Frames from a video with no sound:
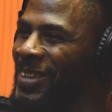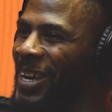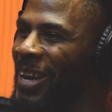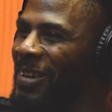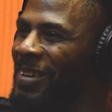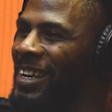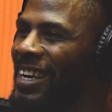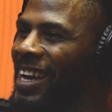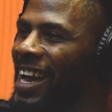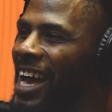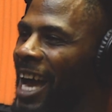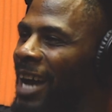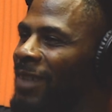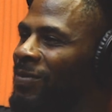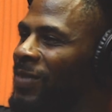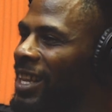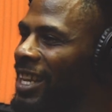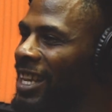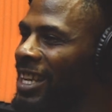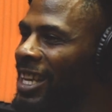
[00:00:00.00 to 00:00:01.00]
Definitely. I, I
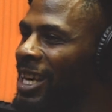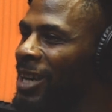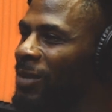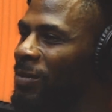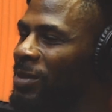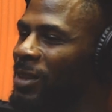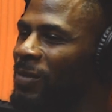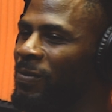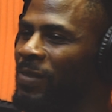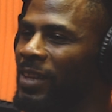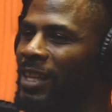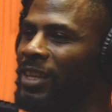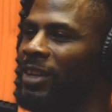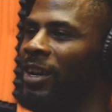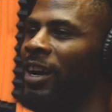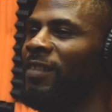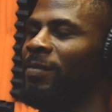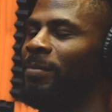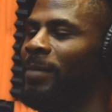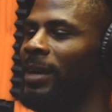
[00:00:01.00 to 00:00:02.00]
fell in love with the feeling
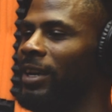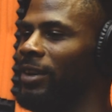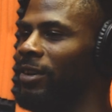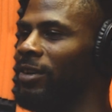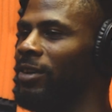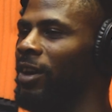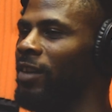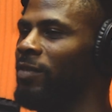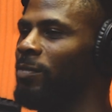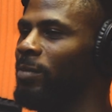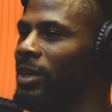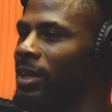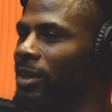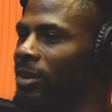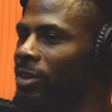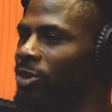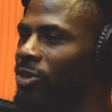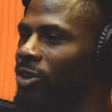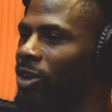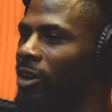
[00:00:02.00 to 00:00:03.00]
off bail, off
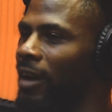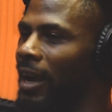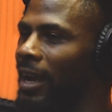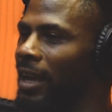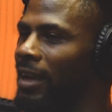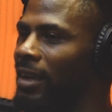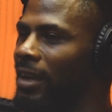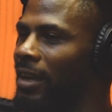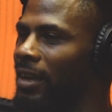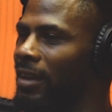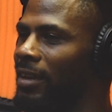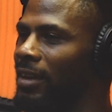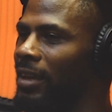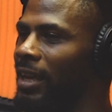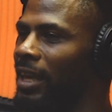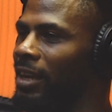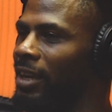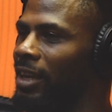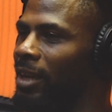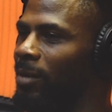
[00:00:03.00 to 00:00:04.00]
bail. You know, I
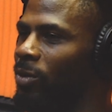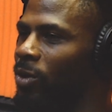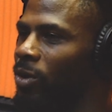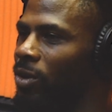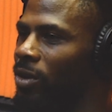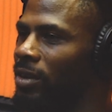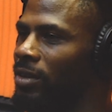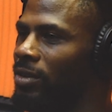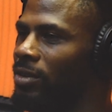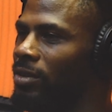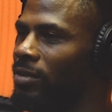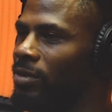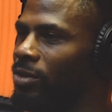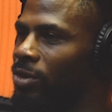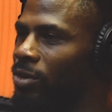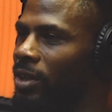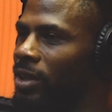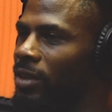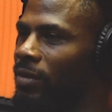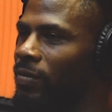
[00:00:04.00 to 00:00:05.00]
ended up going
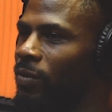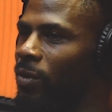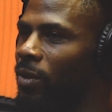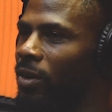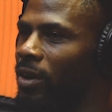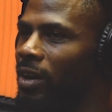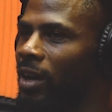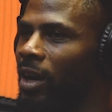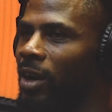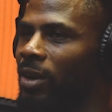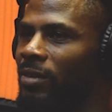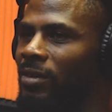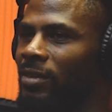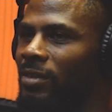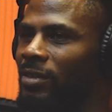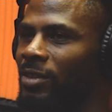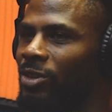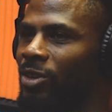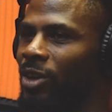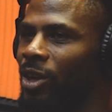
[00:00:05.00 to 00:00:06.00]
three, four, and
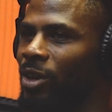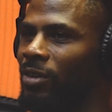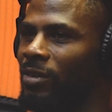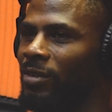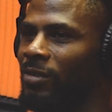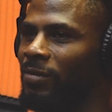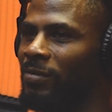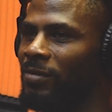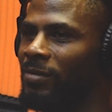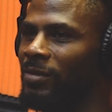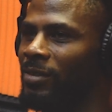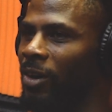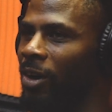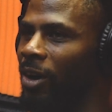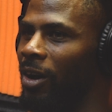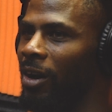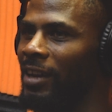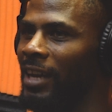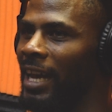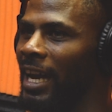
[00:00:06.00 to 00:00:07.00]
oh, you know,
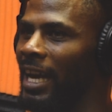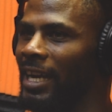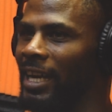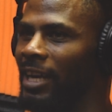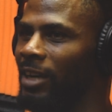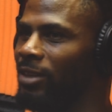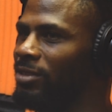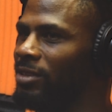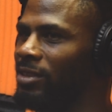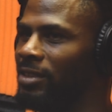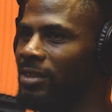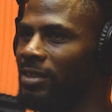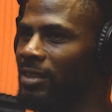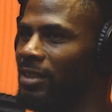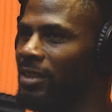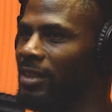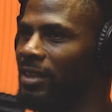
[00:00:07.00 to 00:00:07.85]
all knockouts.